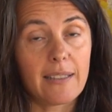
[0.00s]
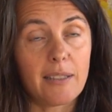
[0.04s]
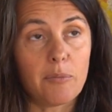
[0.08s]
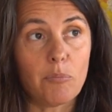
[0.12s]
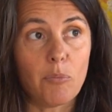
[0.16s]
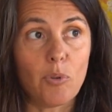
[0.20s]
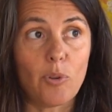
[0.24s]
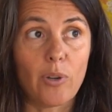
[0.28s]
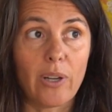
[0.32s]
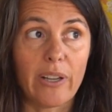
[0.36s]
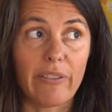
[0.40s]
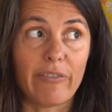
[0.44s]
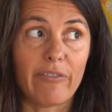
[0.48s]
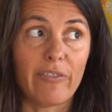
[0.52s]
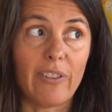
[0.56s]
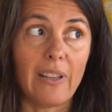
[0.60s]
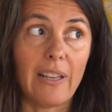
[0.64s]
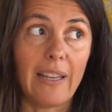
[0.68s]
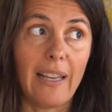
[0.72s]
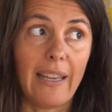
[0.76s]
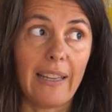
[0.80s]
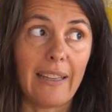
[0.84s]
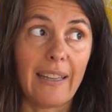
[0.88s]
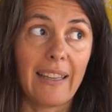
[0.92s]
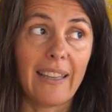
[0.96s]
the more I feel
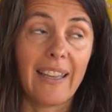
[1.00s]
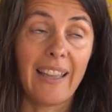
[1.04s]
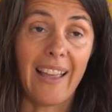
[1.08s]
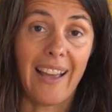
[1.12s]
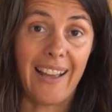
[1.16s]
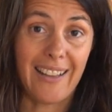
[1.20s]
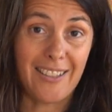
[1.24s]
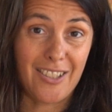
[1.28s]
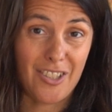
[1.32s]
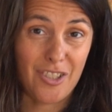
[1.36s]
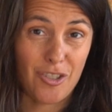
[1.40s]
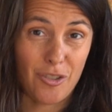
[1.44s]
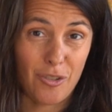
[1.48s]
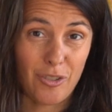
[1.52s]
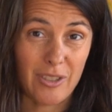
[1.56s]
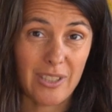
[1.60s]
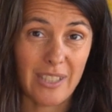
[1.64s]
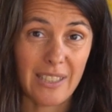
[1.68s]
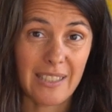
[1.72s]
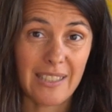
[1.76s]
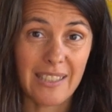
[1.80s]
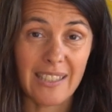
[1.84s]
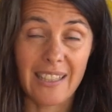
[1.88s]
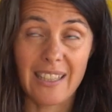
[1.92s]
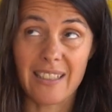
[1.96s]
like
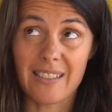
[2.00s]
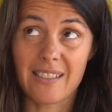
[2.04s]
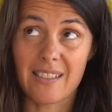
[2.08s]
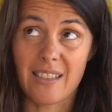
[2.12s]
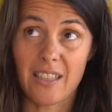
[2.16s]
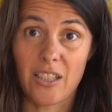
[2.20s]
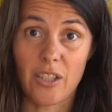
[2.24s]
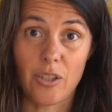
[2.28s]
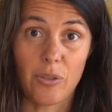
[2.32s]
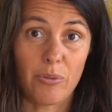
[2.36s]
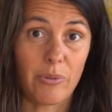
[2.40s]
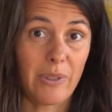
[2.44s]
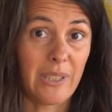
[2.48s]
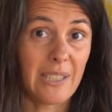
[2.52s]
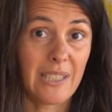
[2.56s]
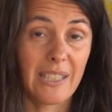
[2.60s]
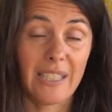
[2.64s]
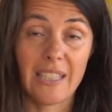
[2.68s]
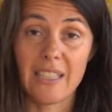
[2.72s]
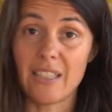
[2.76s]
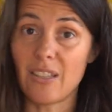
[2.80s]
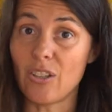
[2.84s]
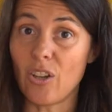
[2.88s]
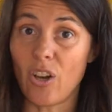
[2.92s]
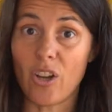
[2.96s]
uncertainty,
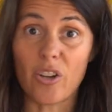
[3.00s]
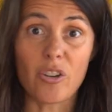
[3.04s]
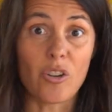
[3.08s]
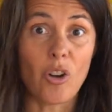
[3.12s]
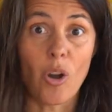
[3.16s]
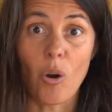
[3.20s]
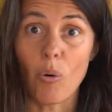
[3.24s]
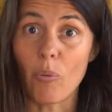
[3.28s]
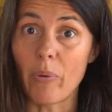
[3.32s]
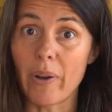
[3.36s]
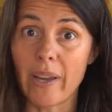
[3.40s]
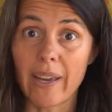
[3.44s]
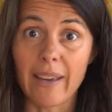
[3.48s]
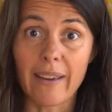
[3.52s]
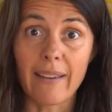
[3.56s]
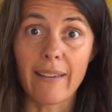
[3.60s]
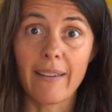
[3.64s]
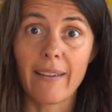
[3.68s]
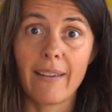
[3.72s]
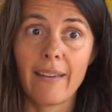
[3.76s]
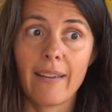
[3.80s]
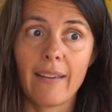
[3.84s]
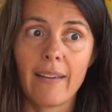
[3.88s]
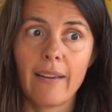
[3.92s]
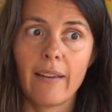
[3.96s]
insecurity, not knowing,
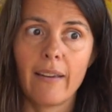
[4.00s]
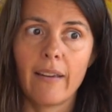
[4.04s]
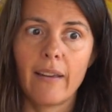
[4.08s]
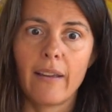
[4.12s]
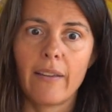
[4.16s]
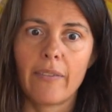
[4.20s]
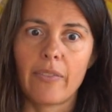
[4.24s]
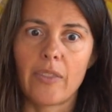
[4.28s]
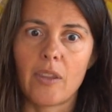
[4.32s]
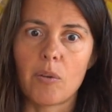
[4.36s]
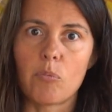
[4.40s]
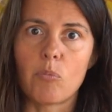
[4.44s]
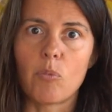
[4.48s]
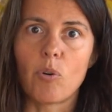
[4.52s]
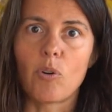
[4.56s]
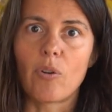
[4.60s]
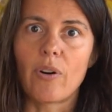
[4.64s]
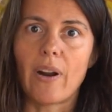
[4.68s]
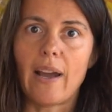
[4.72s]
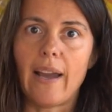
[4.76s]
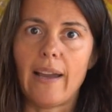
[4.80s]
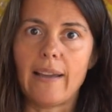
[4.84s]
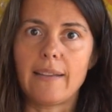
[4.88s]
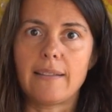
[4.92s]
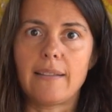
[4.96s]
the
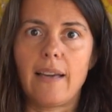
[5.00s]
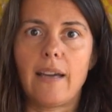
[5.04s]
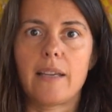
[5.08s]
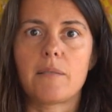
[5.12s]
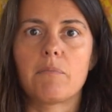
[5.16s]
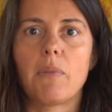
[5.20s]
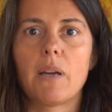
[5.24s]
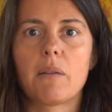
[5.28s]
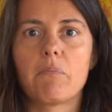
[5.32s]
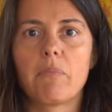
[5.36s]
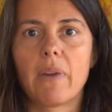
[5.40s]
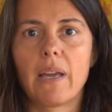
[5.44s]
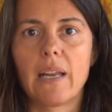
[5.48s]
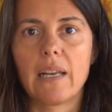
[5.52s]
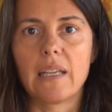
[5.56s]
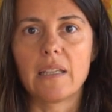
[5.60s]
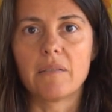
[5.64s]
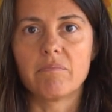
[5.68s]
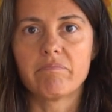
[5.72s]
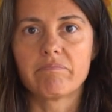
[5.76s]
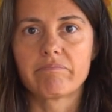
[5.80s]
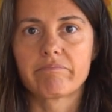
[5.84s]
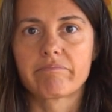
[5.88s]
more I tight my belly.